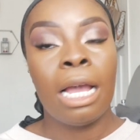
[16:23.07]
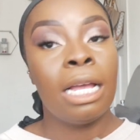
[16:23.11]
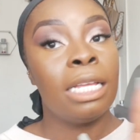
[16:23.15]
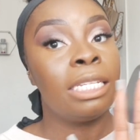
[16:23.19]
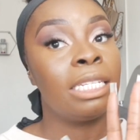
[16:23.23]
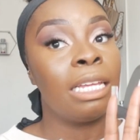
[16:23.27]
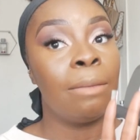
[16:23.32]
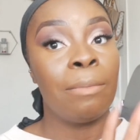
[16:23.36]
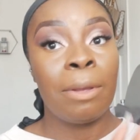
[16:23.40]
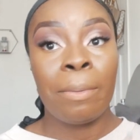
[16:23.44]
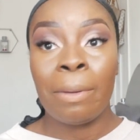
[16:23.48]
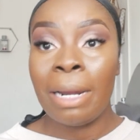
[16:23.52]

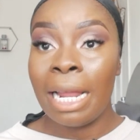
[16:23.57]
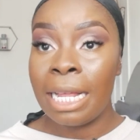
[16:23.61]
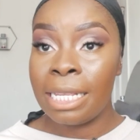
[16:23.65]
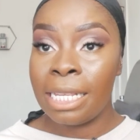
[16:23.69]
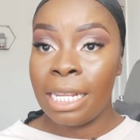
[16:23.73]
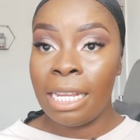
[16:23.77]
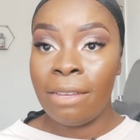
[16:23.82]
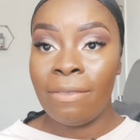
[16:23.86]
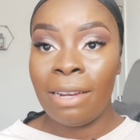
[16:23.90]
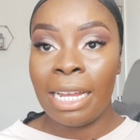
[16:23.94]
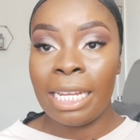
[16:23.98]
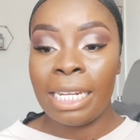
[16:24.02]
Some people like
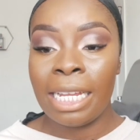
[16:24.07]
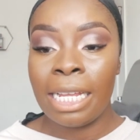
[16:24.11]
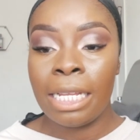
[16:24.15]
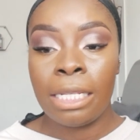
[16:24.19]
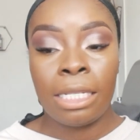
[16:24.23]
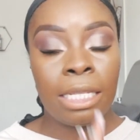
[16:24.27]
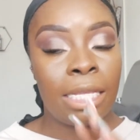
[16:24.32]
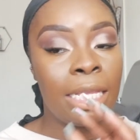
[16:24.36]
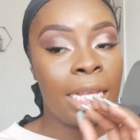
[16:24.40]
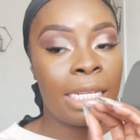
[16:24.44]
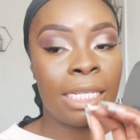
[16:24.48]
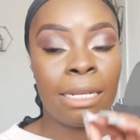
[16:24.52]
to leave like
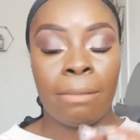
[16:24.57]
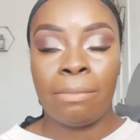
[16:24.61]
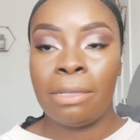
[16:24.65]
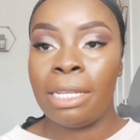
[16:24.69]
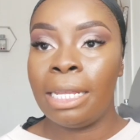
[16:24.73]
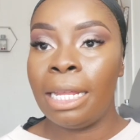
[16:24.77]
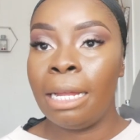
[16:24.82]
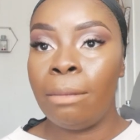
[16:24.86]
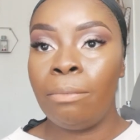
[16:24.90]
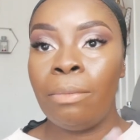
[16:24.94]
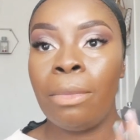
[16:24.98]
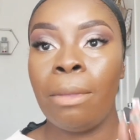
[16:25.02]
this, that's up to
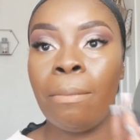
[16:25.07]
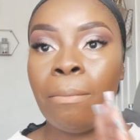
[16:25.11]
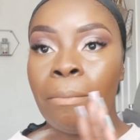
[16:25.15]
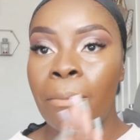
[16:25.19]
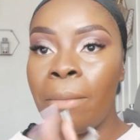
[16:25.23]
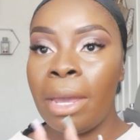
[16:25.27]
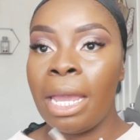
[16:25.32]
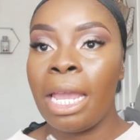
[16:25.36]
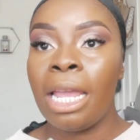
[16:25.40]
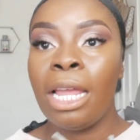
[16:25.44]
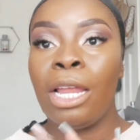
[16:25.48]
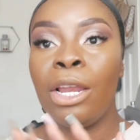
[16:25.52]
them.
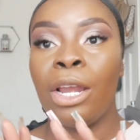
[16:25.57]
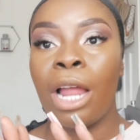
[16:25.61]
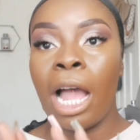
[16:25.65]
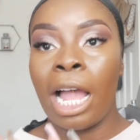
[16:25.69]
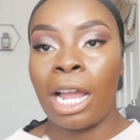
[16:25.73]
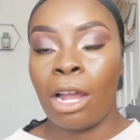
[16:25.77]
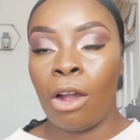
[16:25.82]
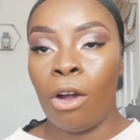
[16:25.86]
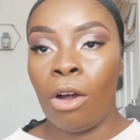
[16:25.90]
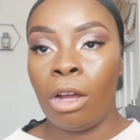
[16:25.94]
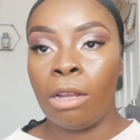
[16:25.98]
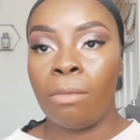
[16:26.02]
Me,
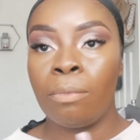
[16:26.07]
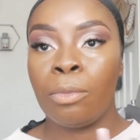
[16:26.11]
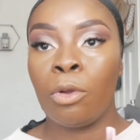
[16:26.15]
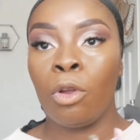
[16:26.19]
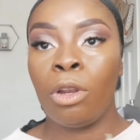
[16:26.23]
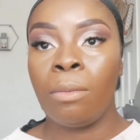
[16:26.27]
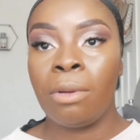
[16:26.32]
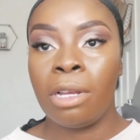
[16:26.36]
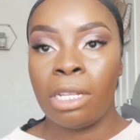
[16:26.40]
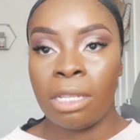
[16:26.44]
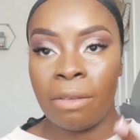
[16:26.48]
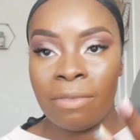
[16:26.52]
I can't,
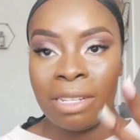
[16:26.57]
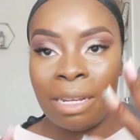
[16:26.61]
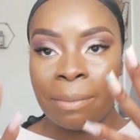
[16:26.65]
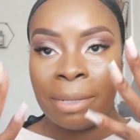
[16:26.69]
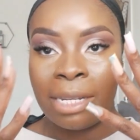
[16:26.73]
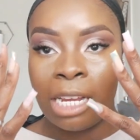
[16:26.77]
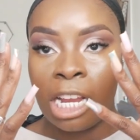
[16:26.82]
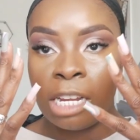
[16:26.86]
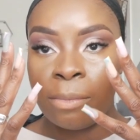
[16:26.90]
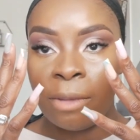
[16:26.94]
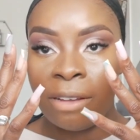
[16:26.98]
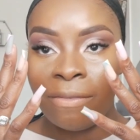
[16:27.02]
purely because every time I
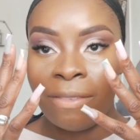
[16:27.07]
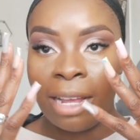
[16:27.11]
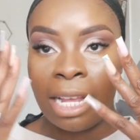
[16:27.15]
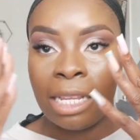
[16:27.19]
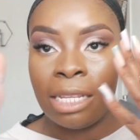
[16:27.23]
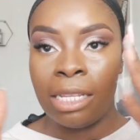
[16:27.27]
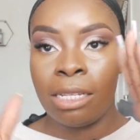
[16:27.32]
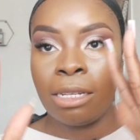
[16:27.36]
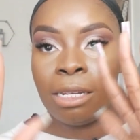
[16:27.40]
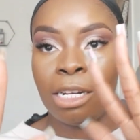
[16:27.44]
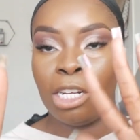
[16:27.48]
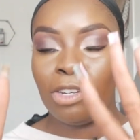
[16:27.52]
touch my
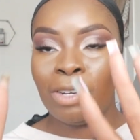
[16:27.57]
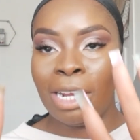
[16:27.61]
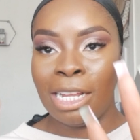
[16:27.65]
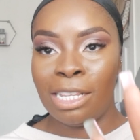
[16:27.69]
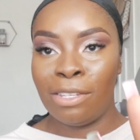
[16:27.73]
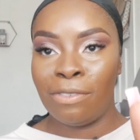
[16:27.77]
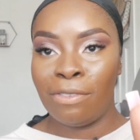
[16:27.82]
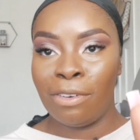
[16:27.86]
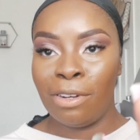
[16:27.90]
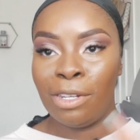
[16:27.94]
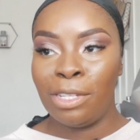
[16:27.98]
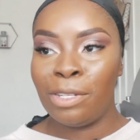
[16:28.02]
face, it's gonna
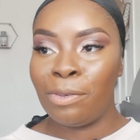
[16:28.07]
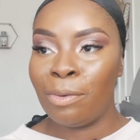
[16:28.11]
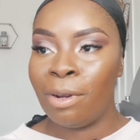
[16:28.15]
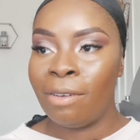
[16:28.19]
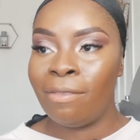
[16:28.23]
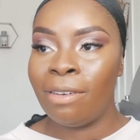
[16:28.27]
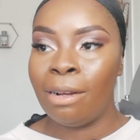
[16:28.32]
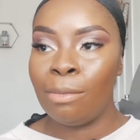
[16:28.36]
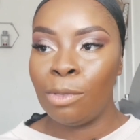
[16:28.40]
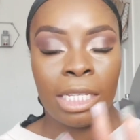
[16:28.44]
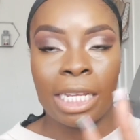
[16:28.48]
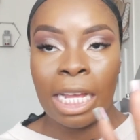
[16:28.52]
transfer into
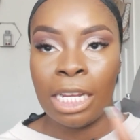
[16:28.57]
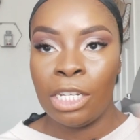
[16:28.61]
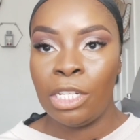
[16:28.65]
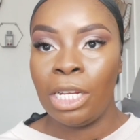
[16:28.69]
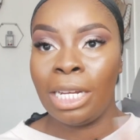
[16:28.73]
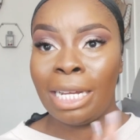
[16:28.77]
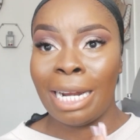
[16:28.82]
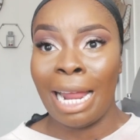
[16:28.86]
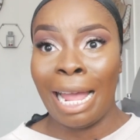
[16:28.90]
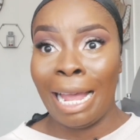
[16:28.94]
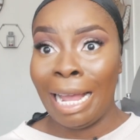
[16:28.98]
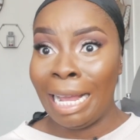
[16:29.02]
wherever I'm
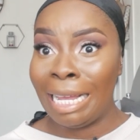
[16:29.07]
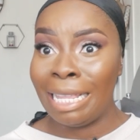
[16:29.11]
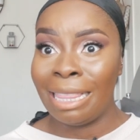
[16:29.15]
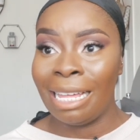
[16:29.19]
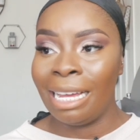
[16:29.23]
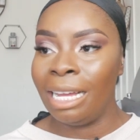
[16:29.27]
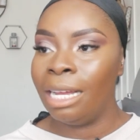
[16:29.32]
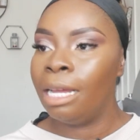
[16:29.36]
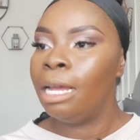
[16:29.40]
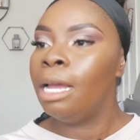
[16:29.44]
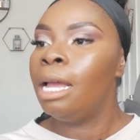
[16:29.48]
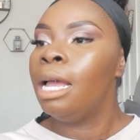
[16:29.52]
touching, and I hate
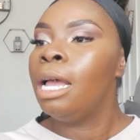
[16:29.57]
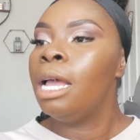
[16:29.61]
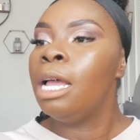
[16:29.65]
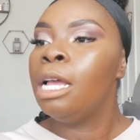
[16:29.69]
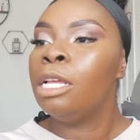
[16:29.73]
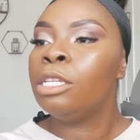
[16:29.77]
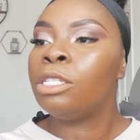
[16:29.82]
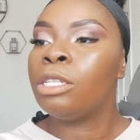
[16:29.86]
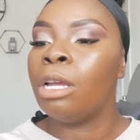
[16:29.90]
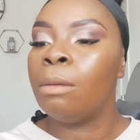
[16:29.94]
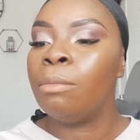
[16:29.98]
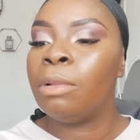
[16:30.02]
that.
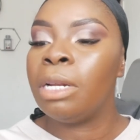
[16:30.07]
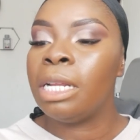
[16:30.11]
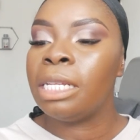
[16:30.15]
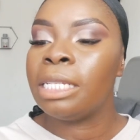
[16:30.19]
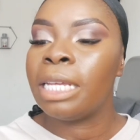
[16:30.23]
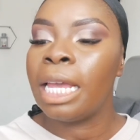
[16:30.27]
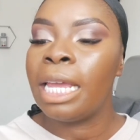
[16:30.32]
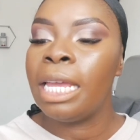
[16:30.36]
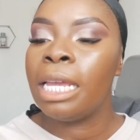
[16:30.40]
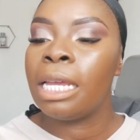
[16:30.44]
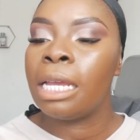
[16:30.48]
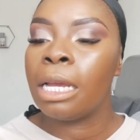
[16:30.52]
So I'm gonna
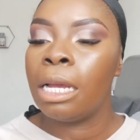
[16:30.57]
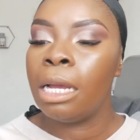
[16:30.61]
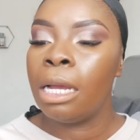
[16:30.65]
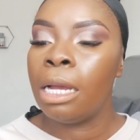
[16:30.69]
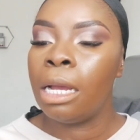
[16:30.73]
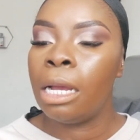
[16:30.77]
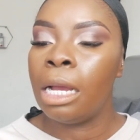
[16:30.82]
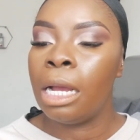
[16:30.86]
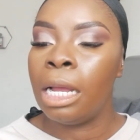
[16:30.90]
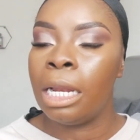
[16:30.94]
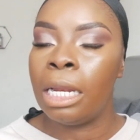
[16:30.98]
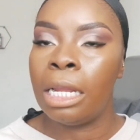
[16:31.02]
take
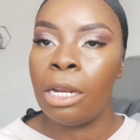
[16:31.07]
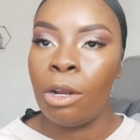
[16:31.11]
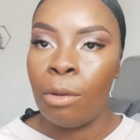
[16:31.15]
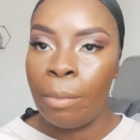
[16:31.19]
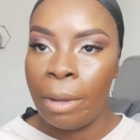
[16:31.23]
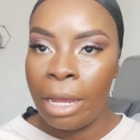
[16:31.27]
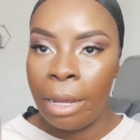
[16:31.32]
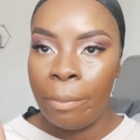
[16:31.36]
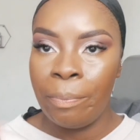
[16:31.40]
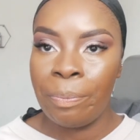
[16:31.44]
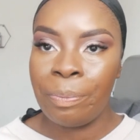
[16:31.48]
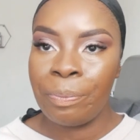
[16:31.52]
a little
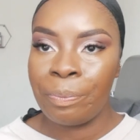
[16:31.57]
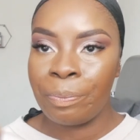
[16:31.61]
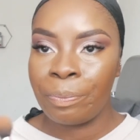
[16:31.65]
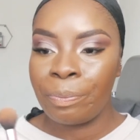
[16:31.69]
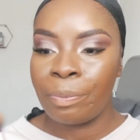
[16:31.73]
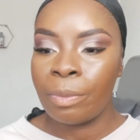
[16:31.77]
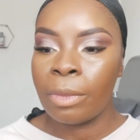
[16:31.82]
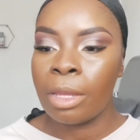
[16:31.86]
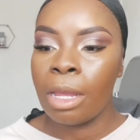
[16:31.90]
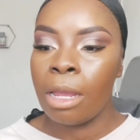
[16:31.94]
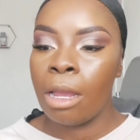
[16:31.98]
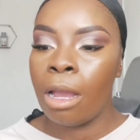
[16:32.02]
bit
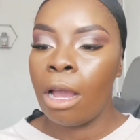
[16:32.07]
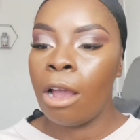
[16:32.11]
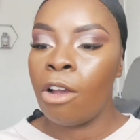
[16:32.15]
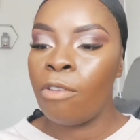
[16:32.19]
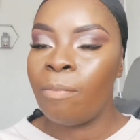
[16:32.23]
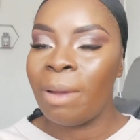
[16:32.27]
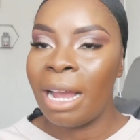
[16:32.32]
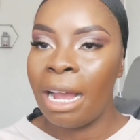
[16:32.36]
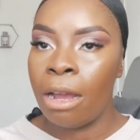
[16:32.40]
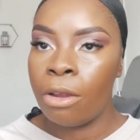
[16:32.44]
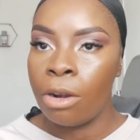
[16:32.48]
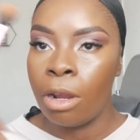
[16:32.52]

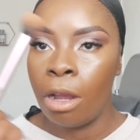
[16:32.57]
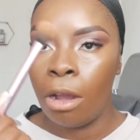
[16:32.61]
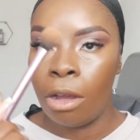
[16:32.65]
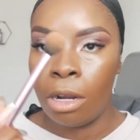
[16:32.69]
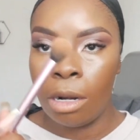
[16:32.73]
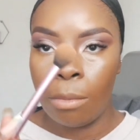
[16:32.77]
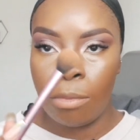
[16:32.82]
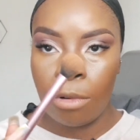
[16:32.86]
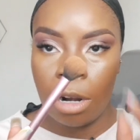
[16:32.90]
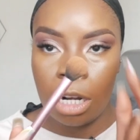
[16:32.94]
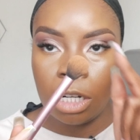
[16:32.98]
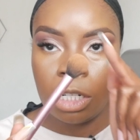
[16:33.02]
of powder
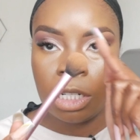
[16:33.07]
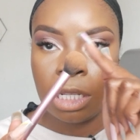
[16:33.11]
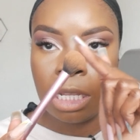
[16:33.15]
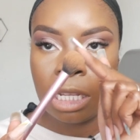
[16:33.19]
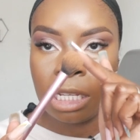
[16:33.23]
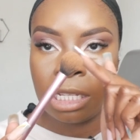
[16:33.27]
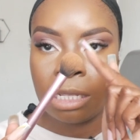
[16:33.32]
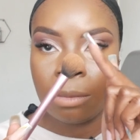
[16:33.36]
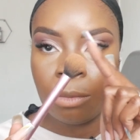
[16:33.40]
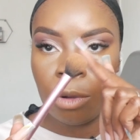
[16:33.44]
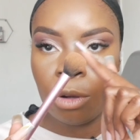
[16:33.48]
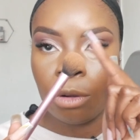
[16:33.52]
on a brush
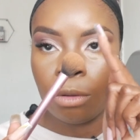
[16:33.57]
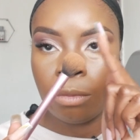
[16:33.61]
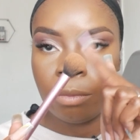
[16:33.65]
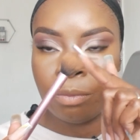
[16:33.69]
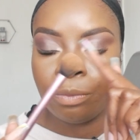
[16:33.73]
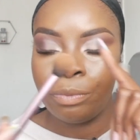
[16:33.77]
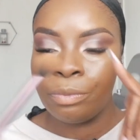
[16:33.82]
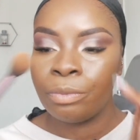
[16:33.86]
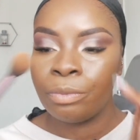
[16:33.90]
this small,